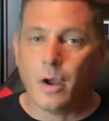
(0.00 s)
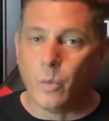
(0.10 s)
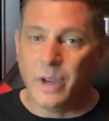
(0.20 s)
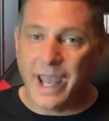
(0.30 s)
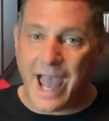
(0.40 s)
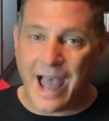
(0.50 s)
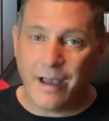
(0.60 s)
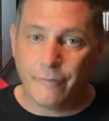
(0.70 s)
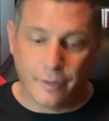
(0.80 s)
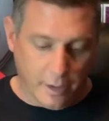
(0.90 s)
we
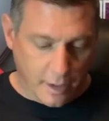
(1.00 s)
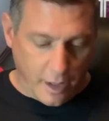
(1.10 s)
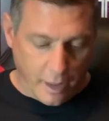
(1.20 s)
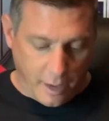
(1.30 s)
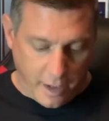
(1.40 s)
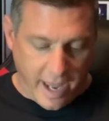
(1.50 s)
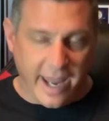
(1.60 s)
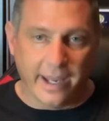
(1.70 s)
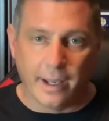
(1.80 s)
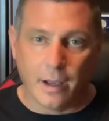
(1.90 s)
have
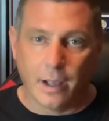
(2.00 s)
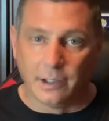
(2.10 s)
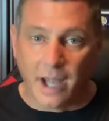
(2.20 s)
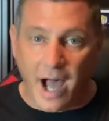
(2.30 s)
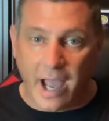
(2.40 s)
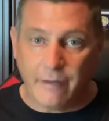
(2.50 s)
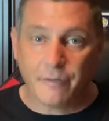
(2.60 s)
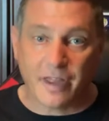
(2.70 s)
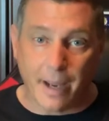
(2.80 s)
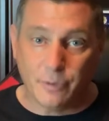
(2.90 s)
a live
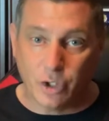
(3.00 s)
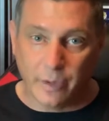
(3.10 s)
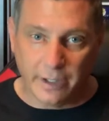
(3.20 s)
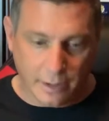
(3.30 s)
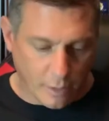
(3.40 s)
that I'm doing.